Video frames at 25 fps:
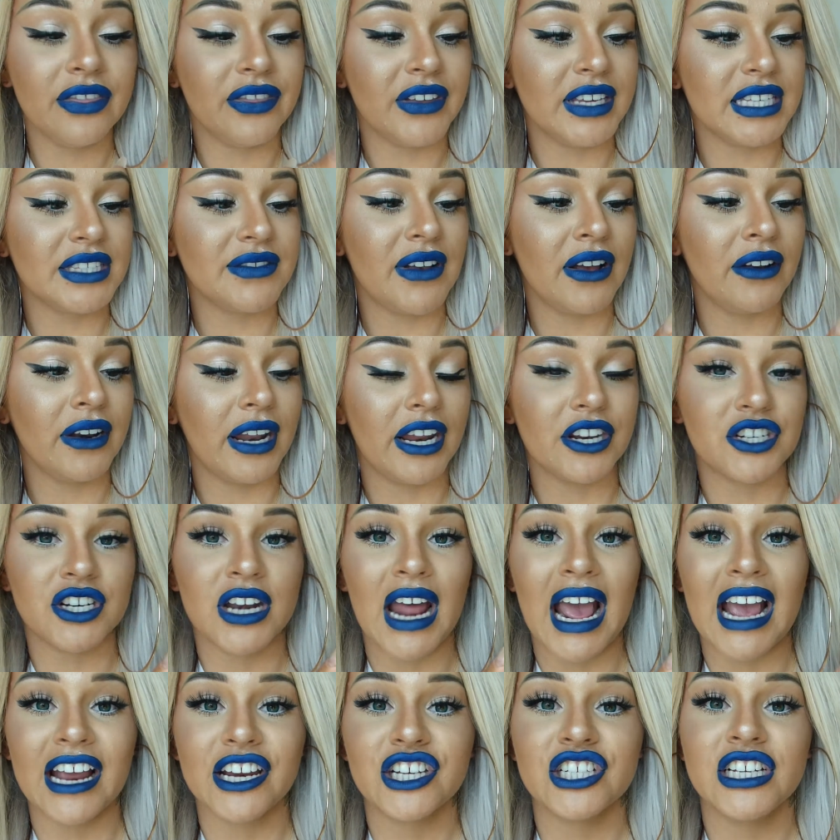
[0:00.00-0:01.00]
This
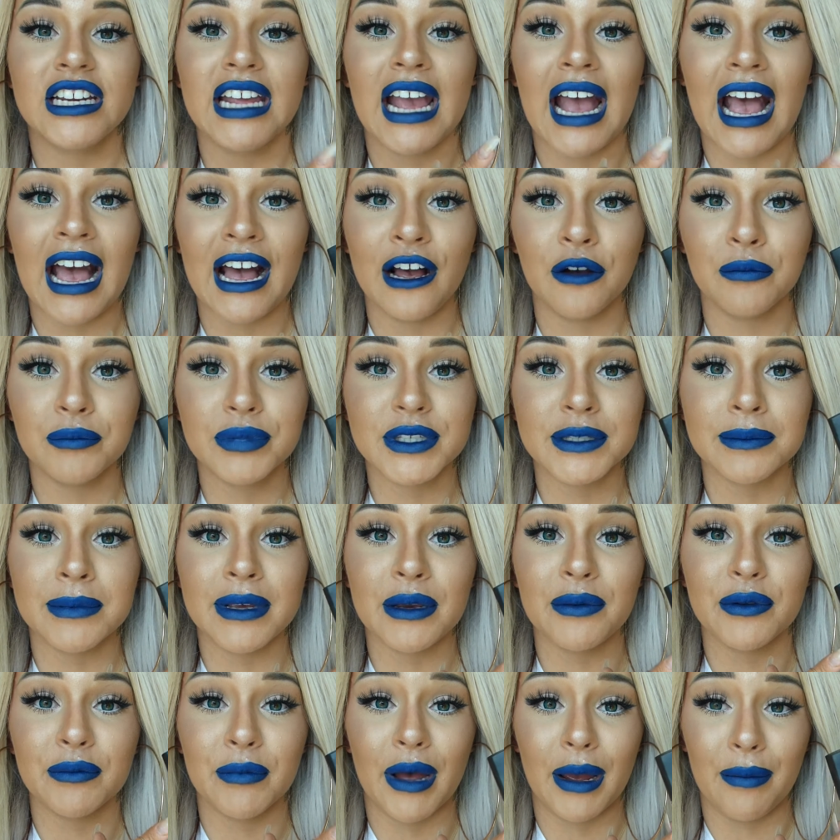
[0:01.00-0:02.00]
foundation actually helps
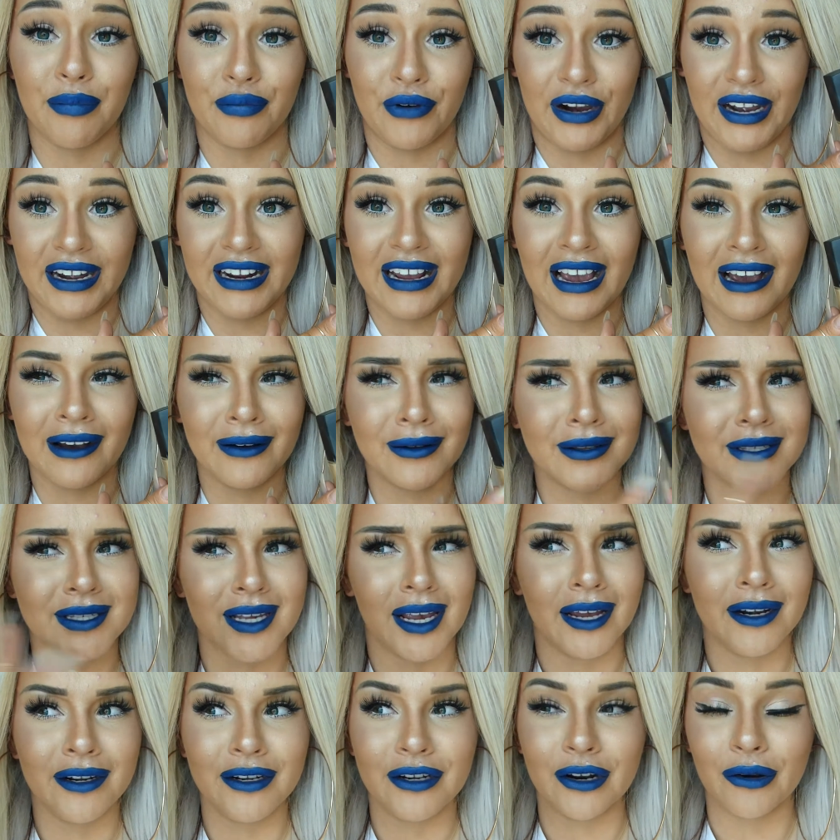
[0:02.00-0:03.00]
me with my
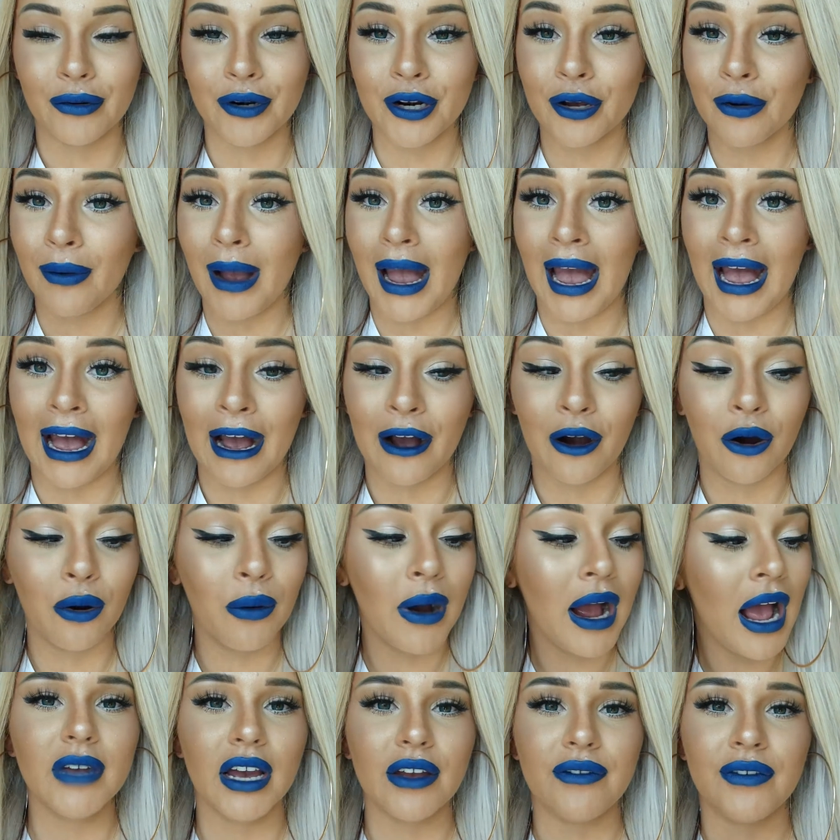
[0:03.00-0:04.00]
breakouts. I don't know how.